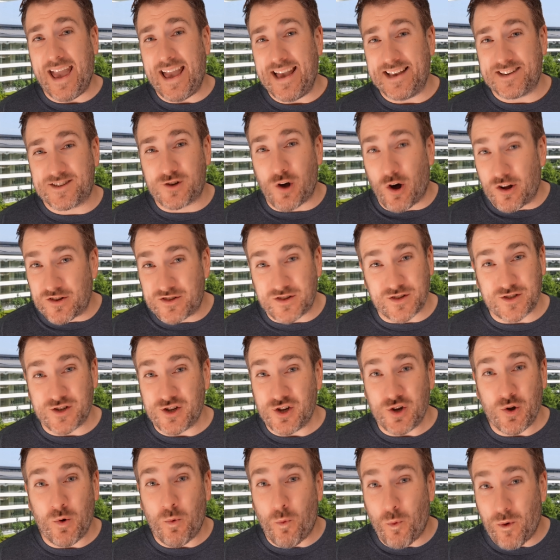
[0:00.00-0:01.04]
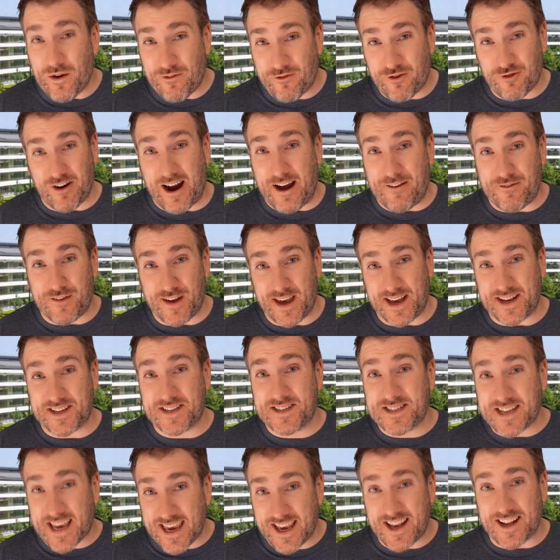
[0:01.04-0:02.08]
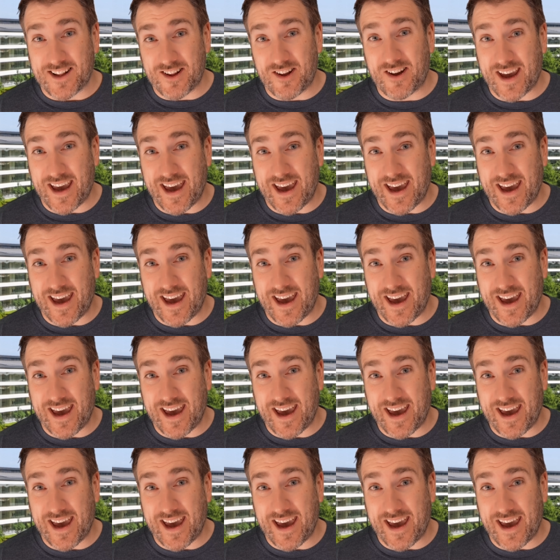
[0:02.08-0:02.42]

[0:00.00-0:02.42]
is got to do with graphics. Take a look